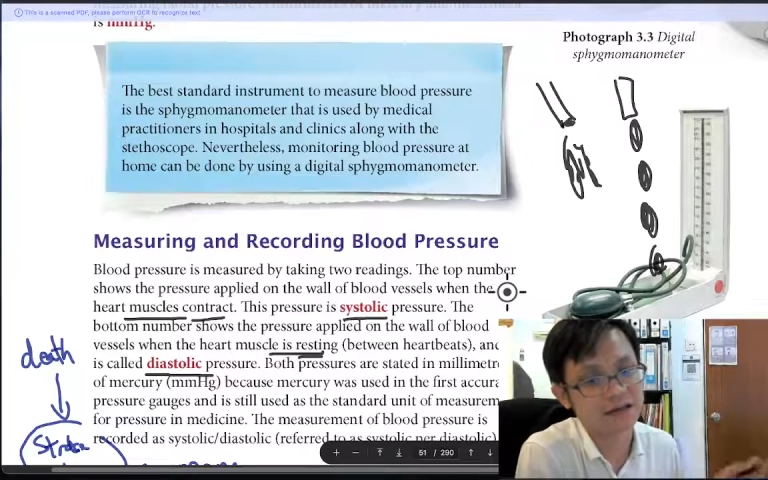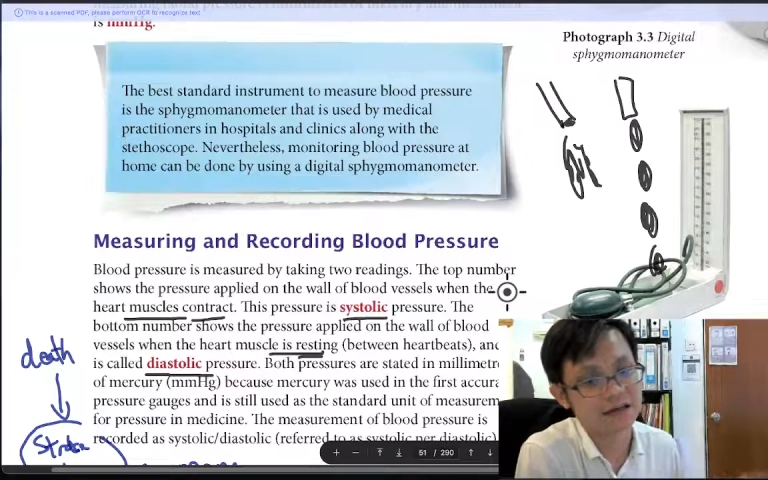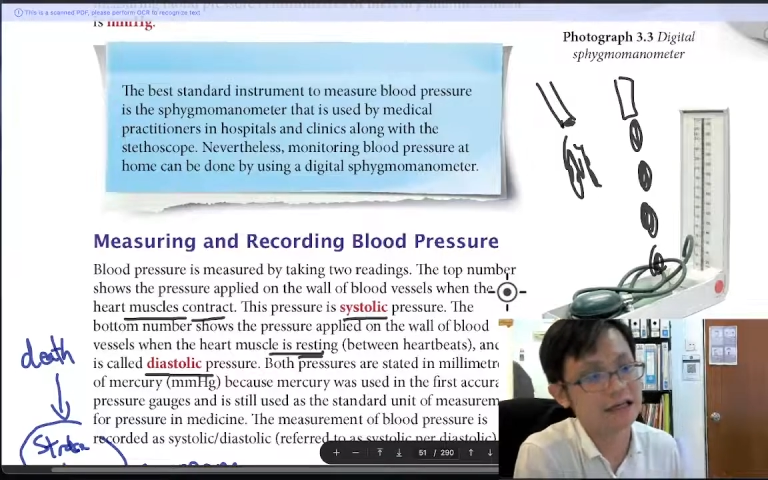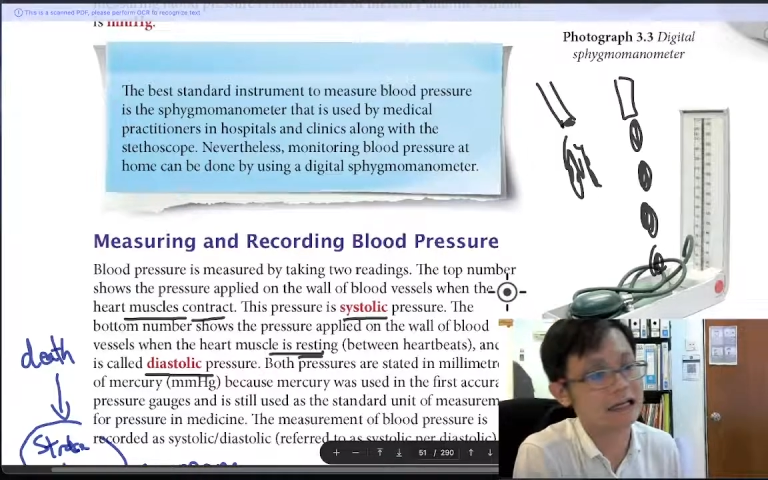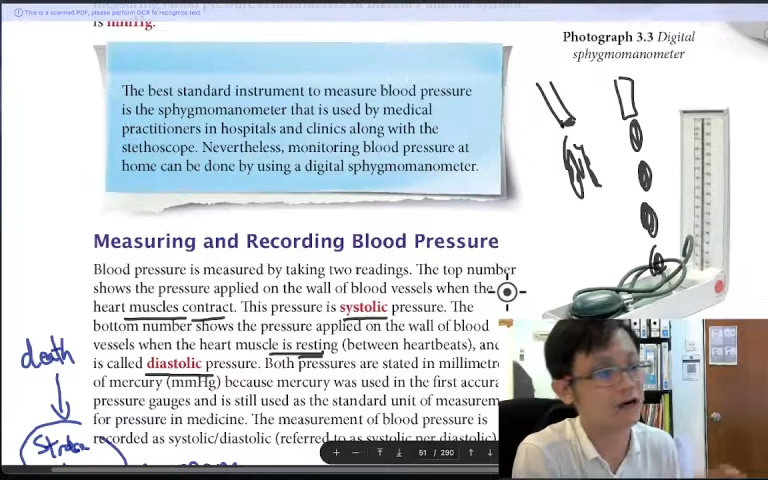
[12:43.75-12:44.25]

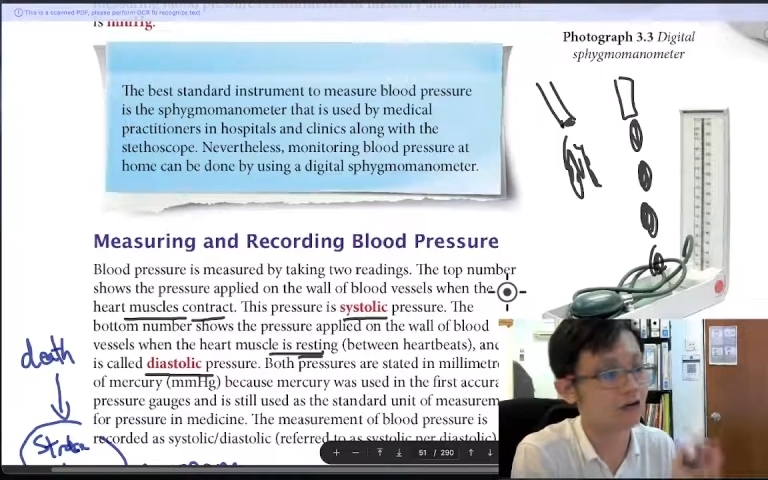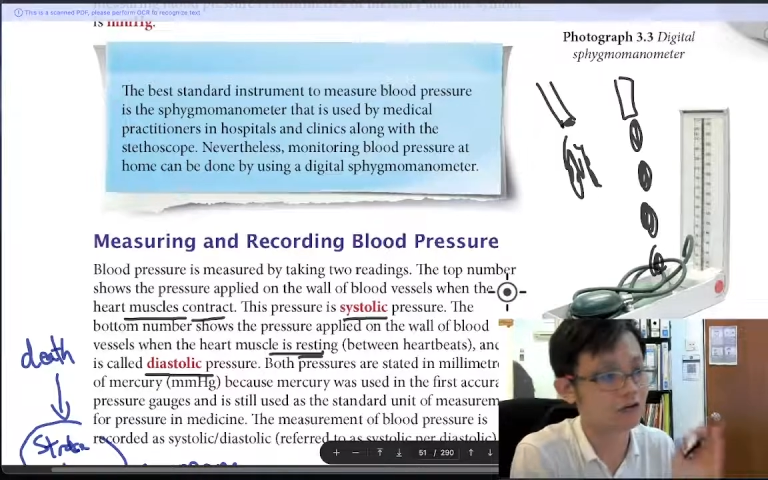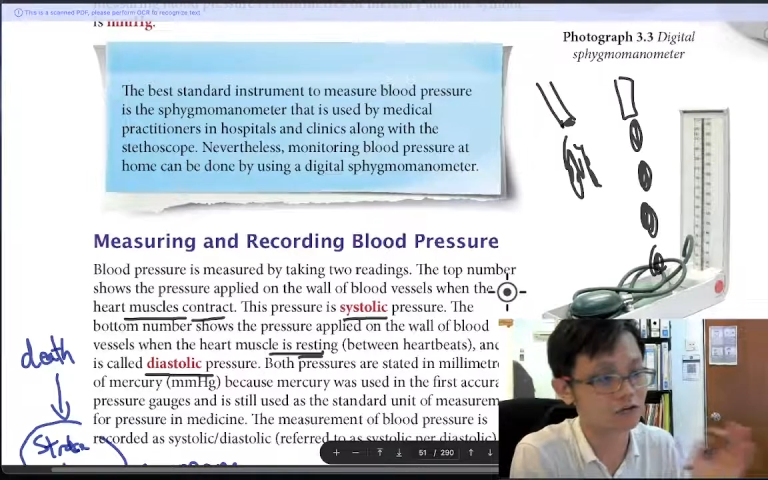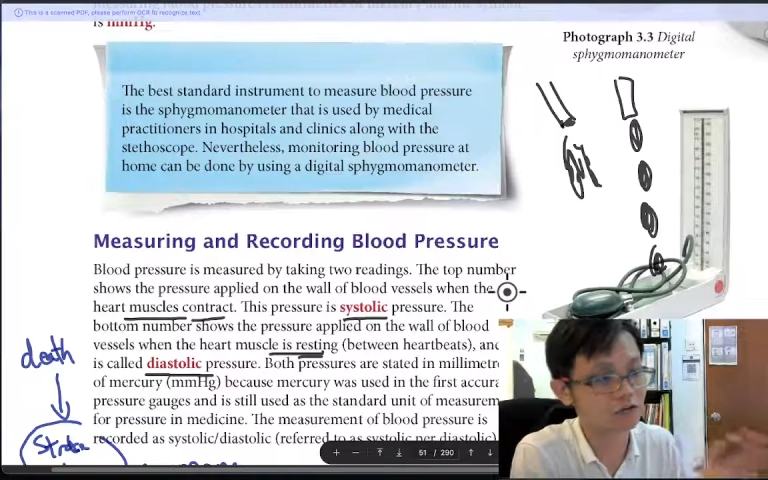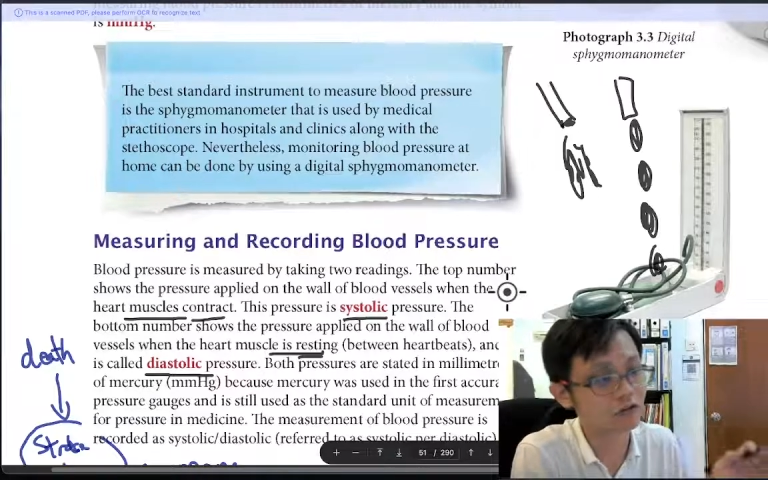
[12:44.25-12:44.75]
It
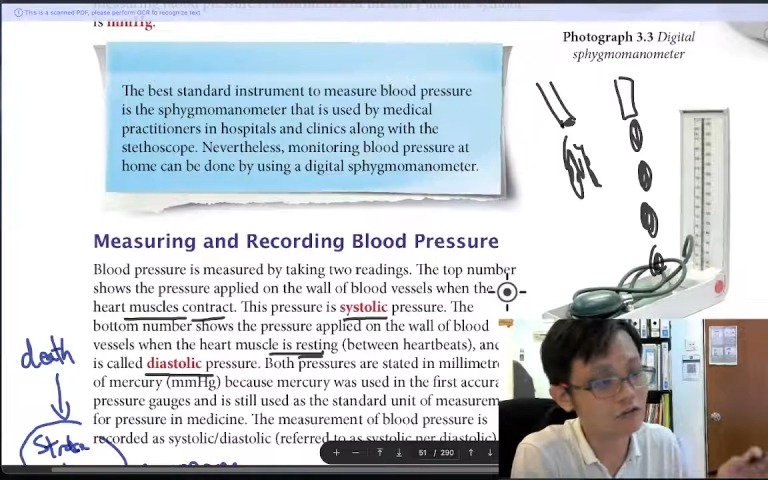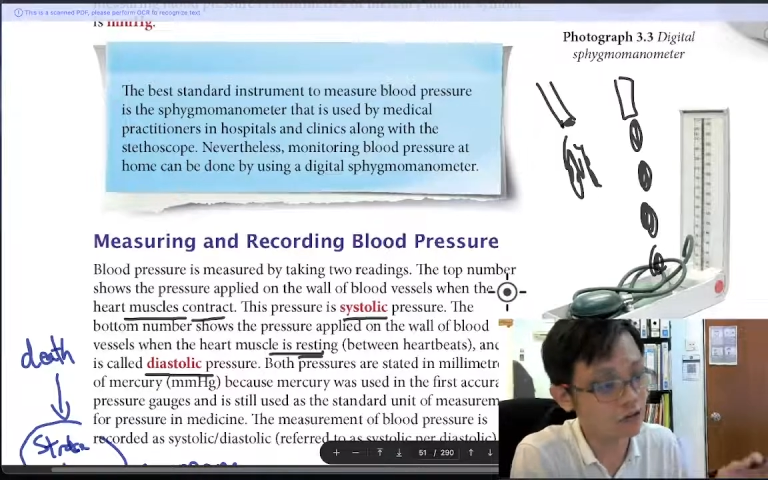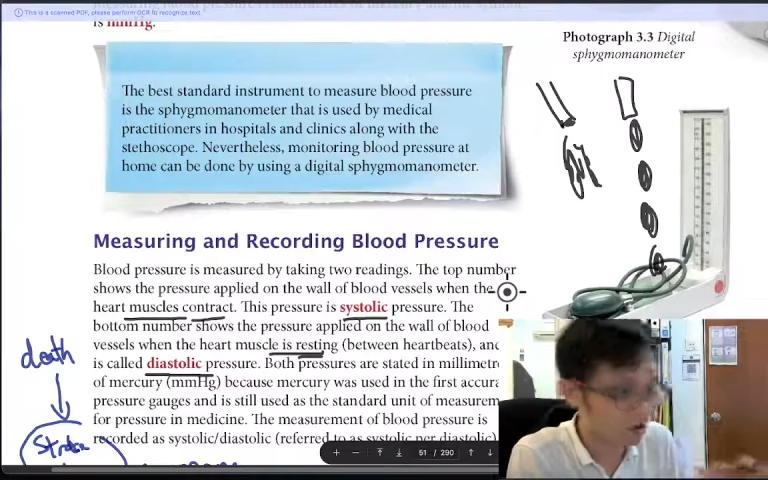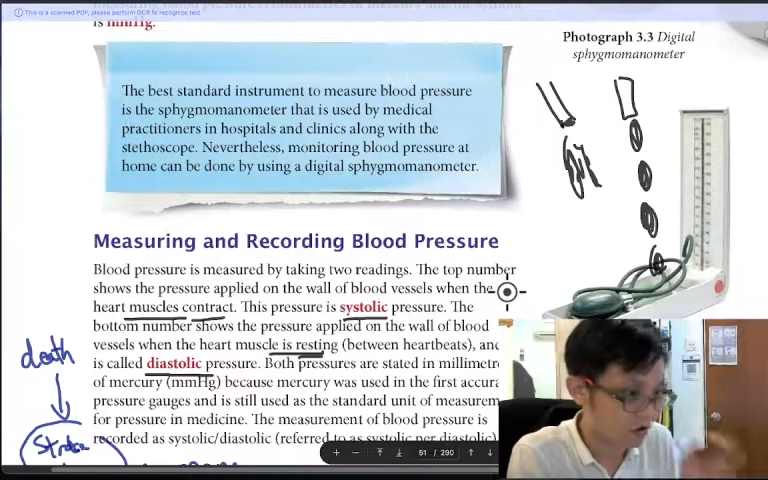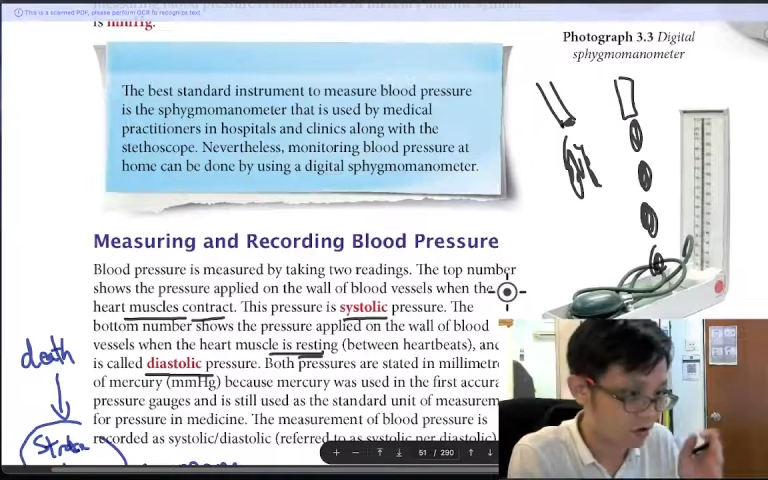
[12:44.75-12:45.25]
auto
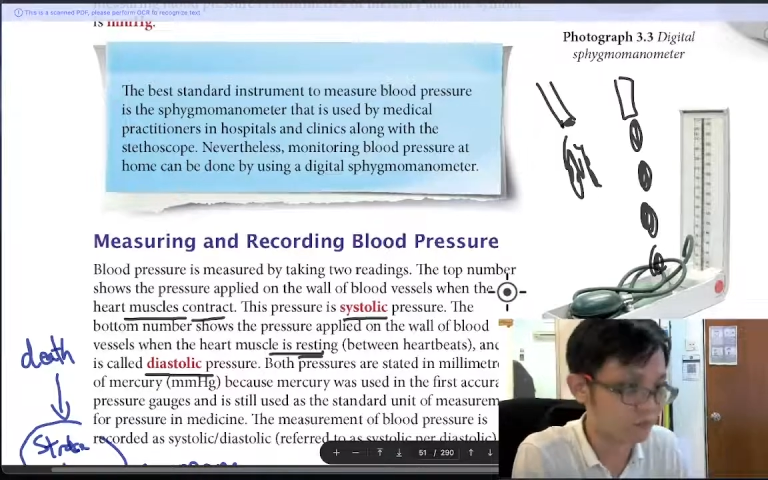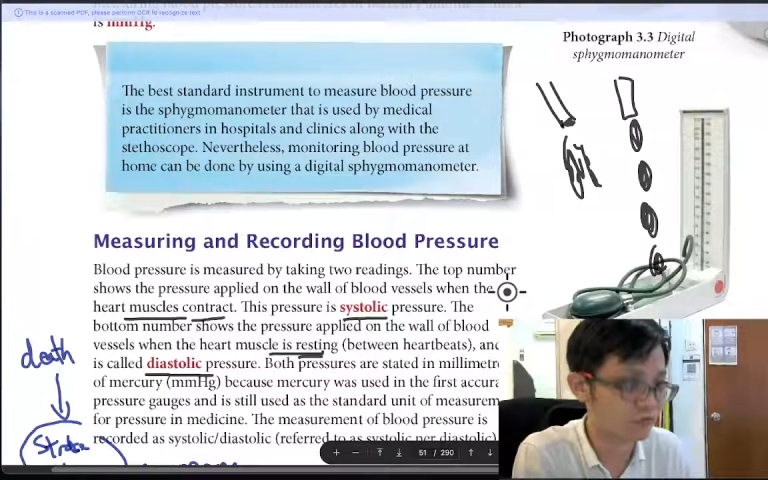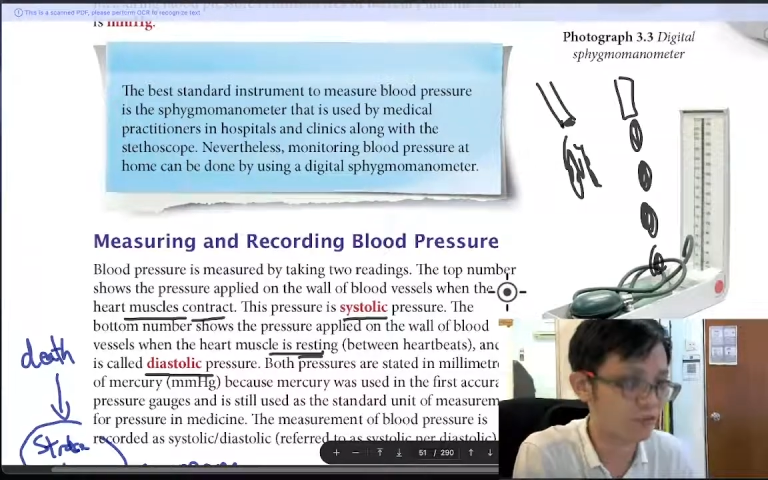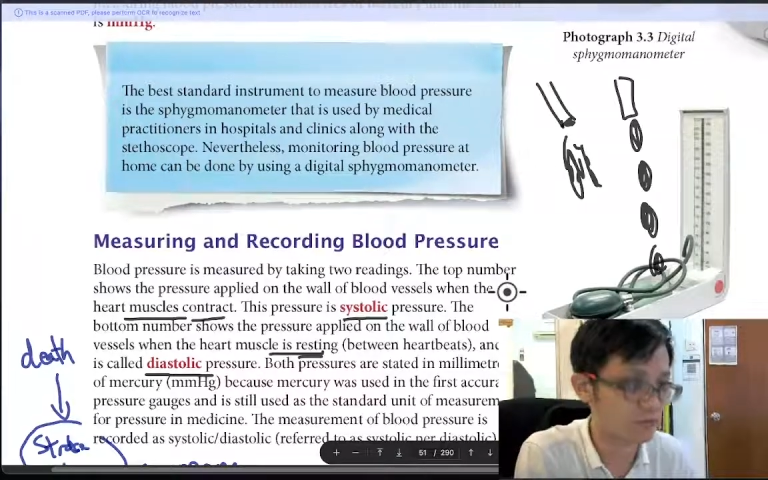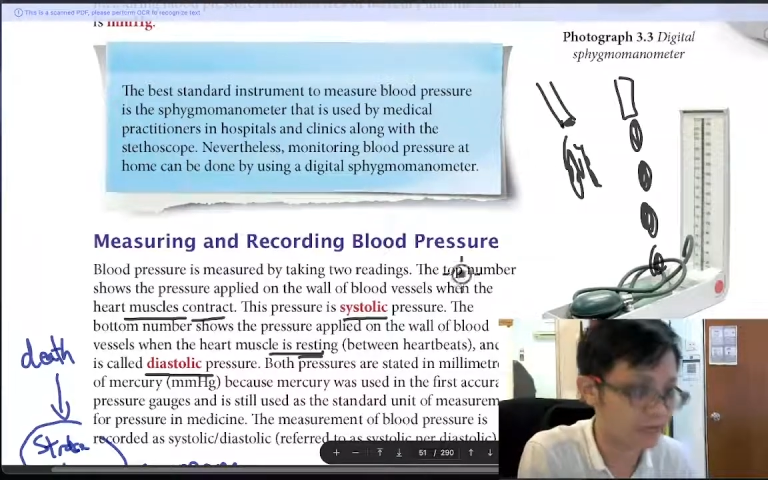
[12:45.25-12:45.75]

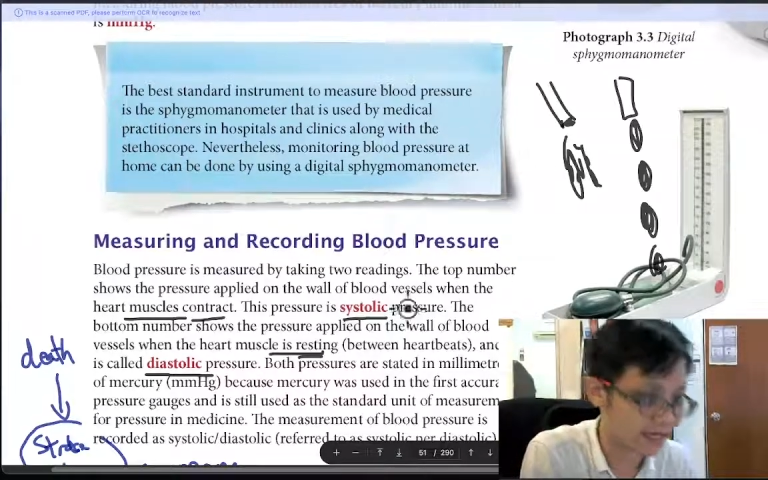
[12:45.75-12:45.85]
move by